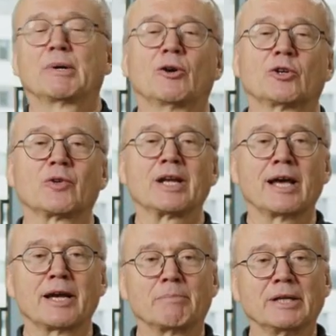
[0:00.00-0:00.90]
about
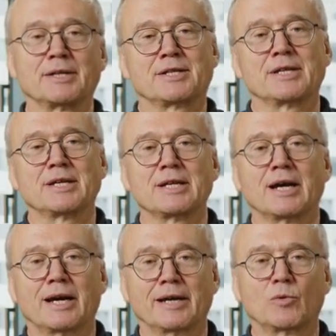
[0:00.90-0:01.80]
reliability,
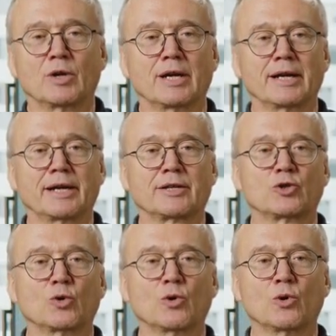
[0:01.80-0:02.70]
I would like
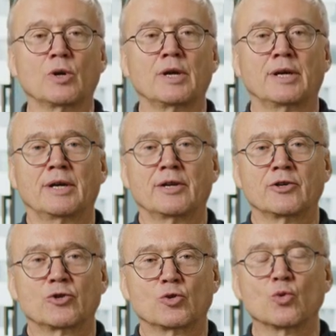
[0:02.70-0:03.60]
to
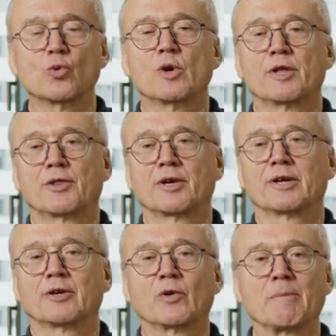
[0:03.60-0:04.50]
do
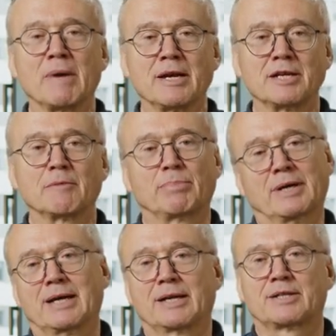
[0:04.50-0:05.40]
the remaining
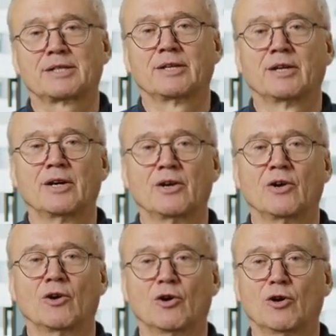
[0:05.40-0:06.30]
part
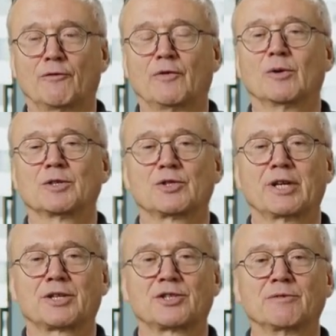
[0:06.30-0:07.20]
of our
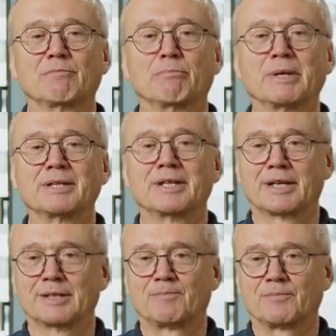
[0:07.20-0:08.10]
section
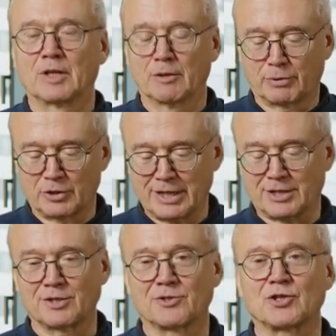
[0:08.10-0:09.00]
building a
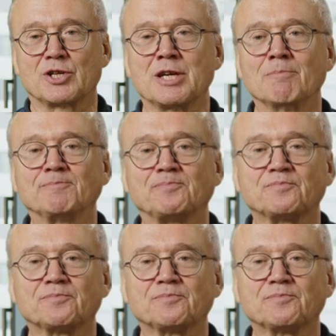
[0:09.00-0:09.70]
protection scheme.